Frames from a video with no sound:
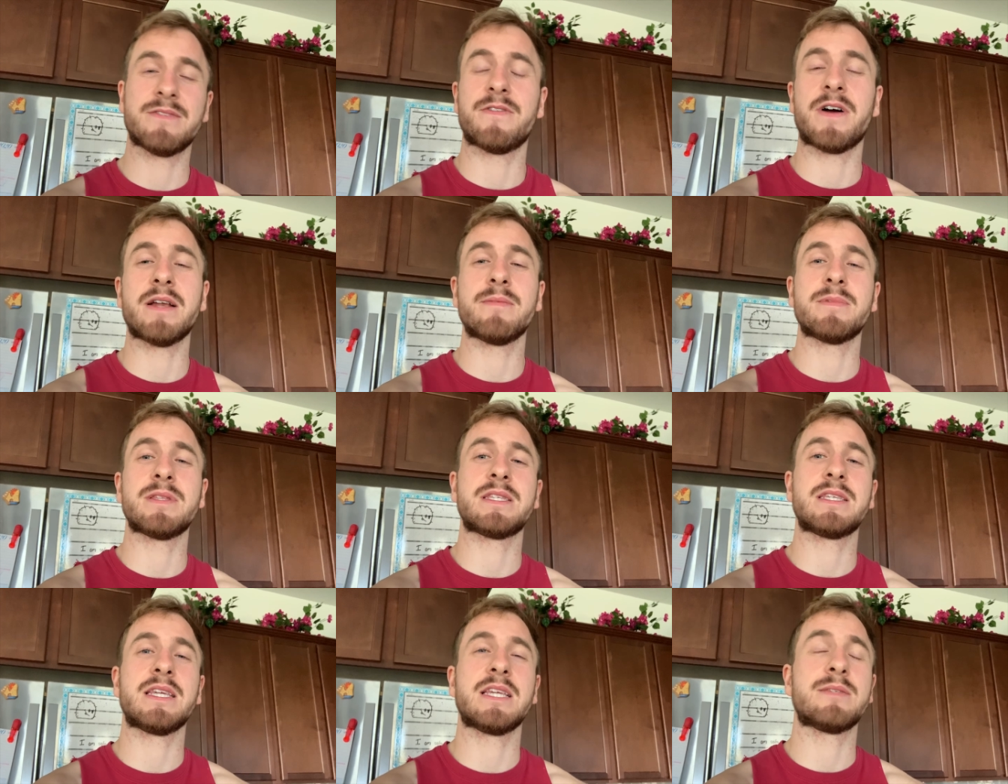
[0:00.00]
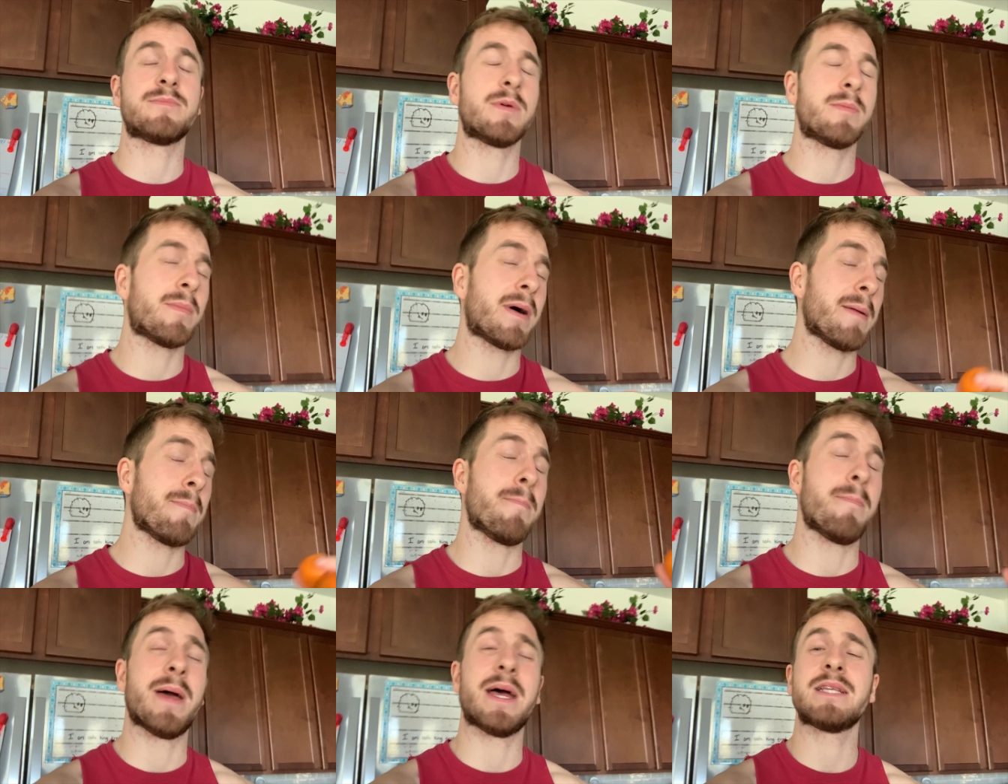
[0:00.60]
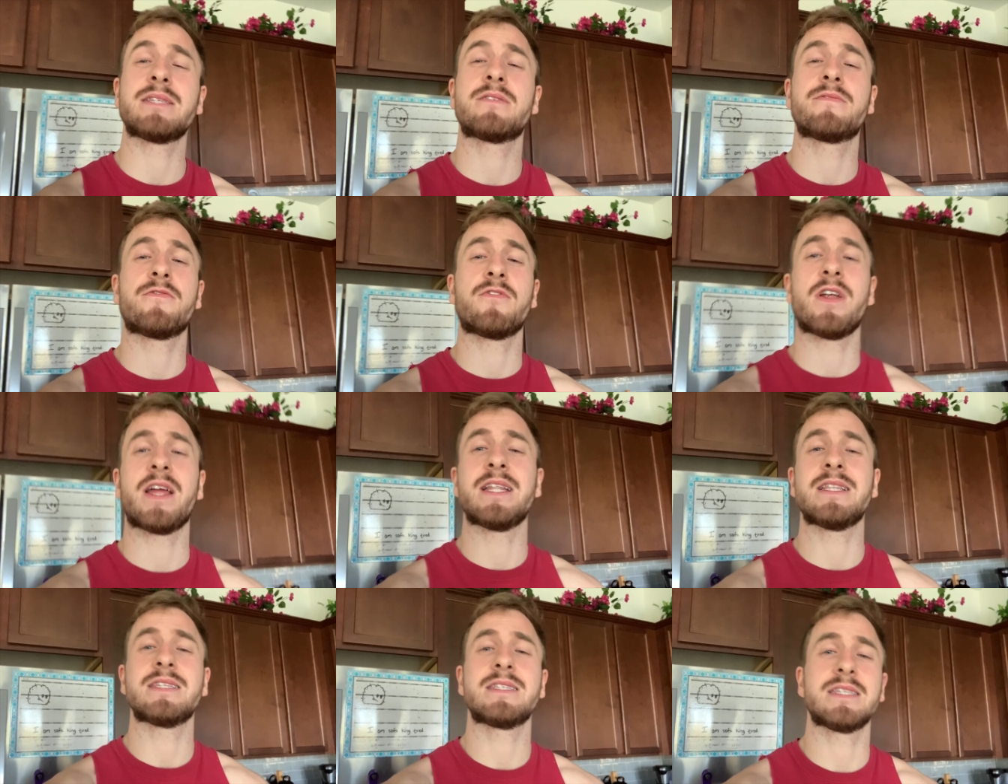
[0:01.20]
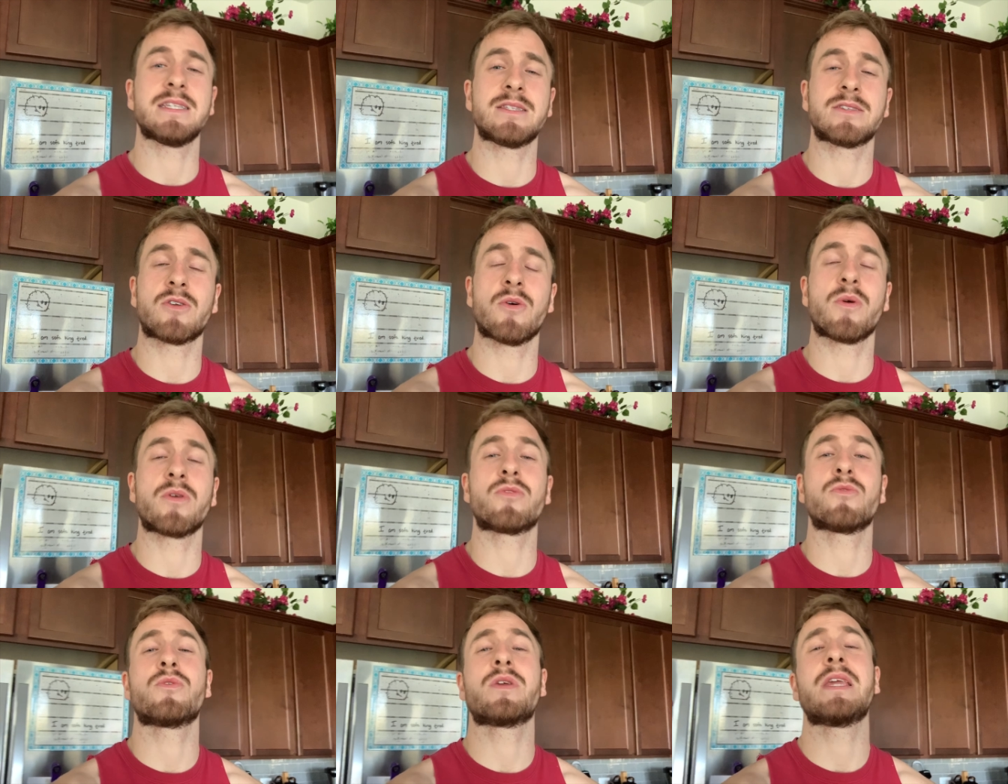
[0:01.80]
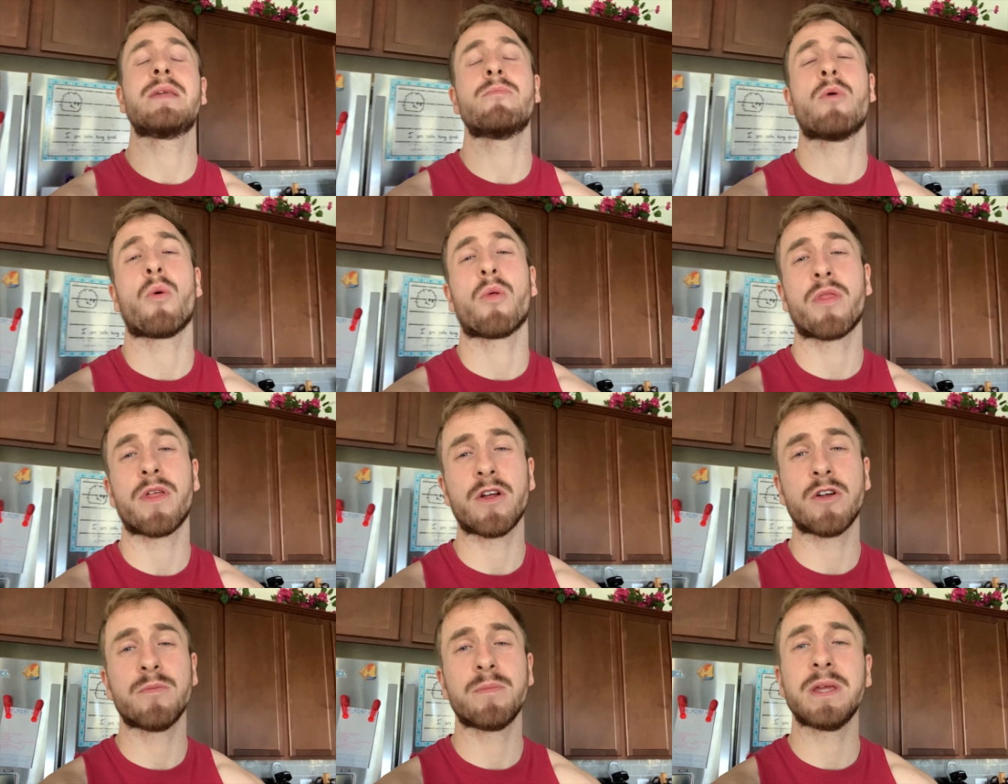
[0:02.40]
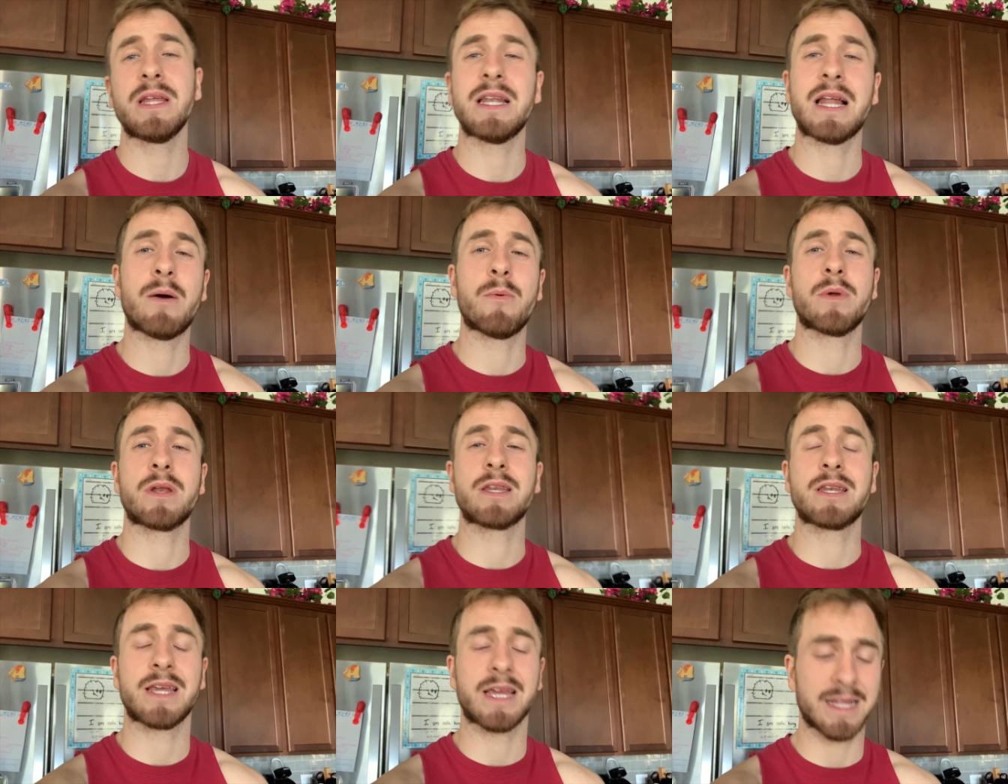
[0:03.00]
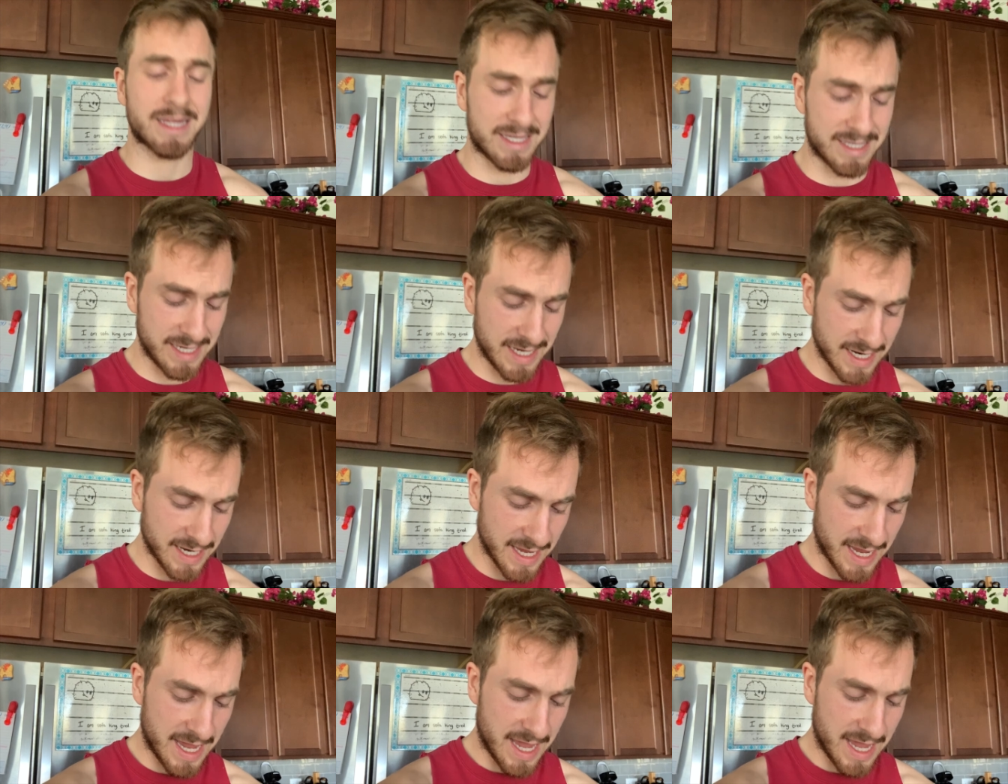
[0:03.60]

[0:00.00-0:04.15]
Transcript: Vitamin C has been my best friend since going through chemotherapy, not wanting to get sick.